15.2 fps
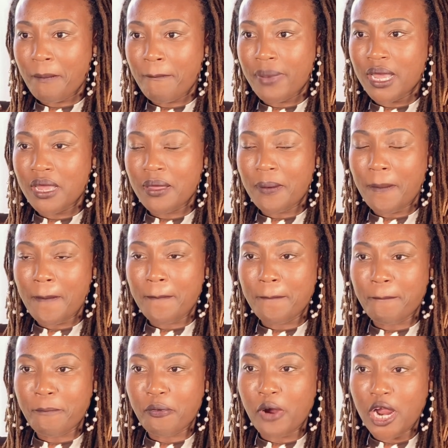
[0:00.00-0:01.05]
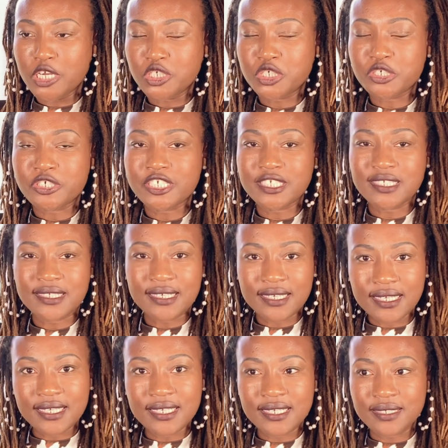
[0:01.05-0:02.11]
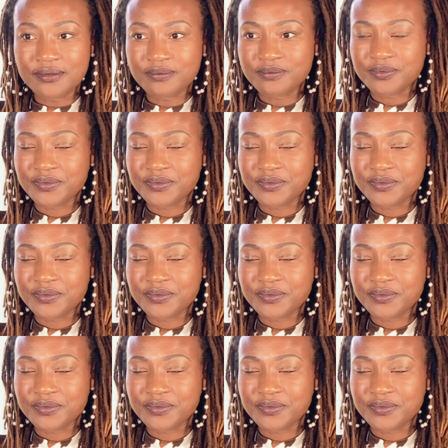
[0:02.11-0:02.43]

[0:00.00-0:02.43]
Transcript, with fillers: but pressure is good